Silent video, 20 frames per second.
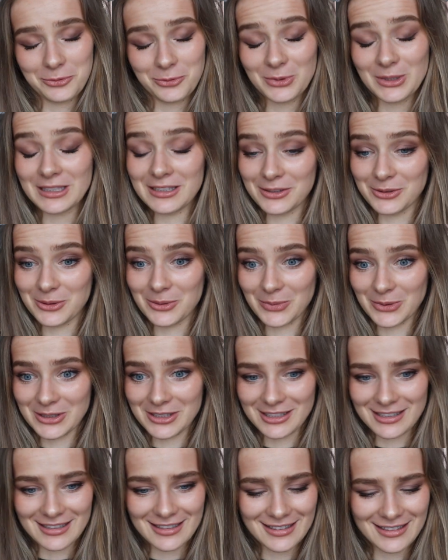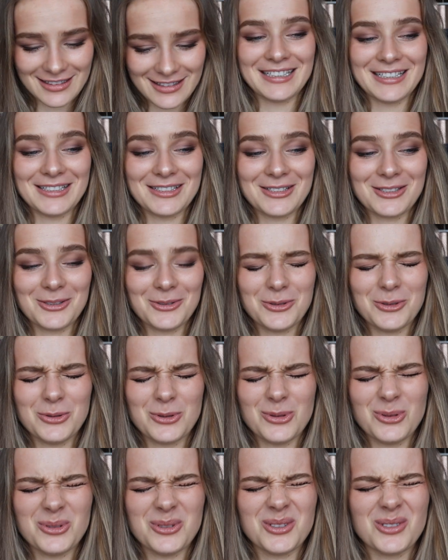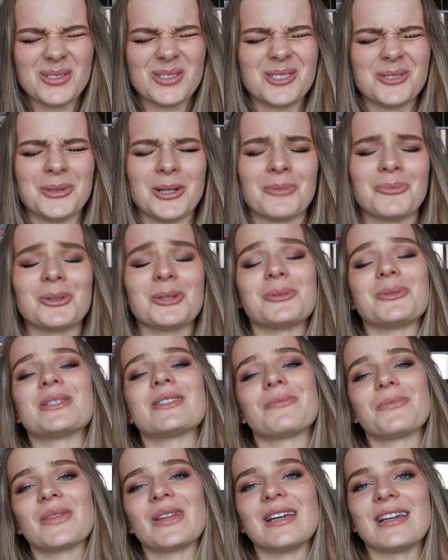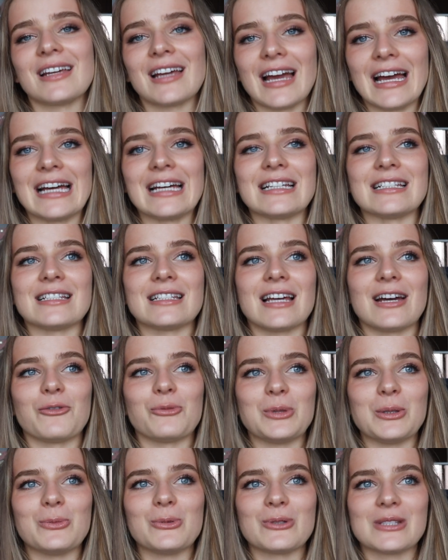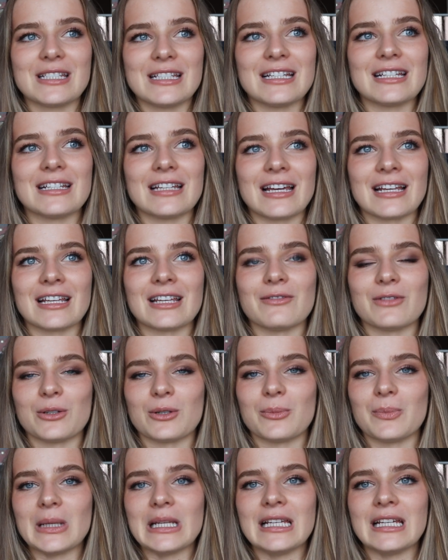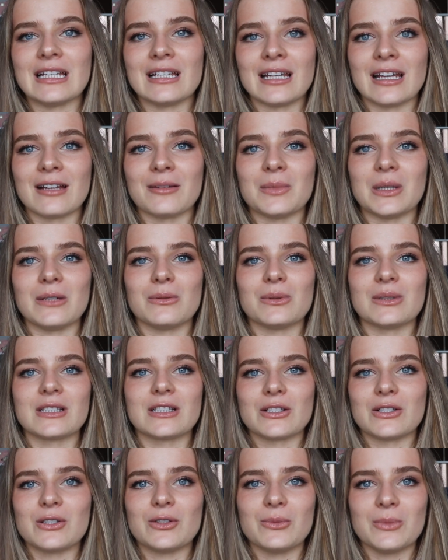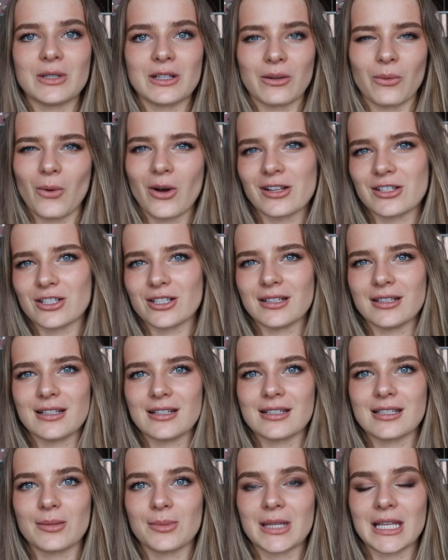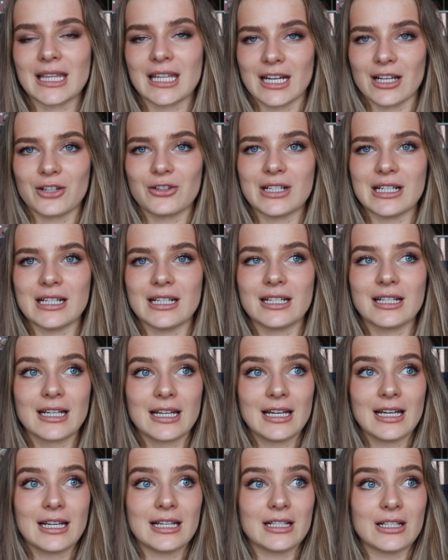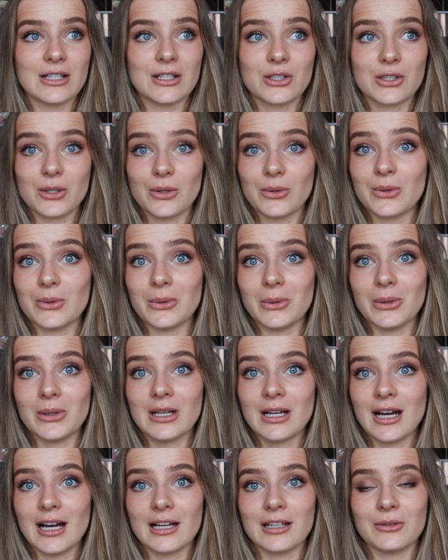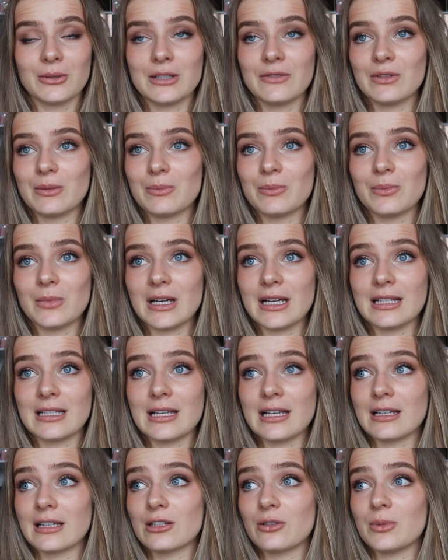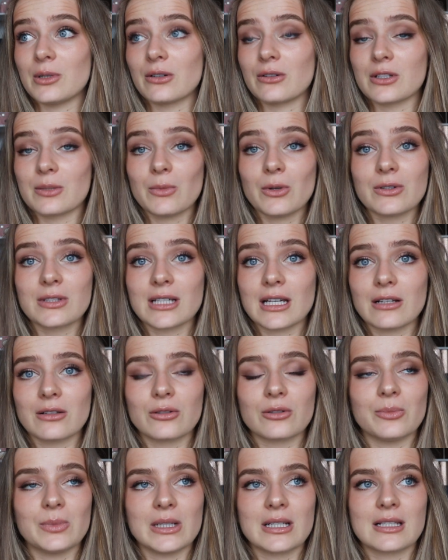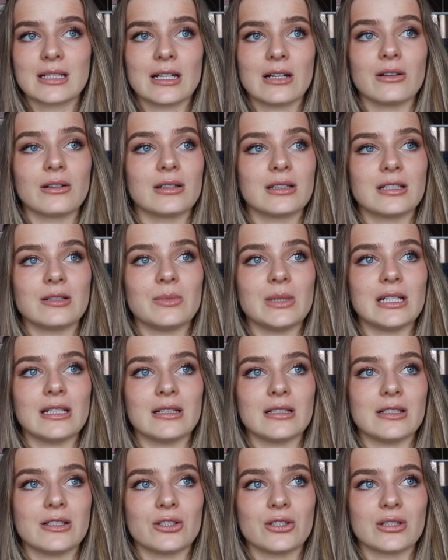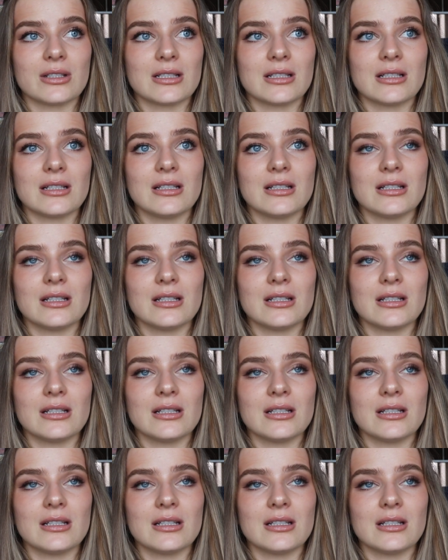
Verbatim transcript: I really do appreciate it. It's so cool to upload something and have people see it and give their opinion and be able to consume it and watch it. And it's something that I created. It's so cool. I don't even, it, it could be on a small scale or a big scale. To me, it is just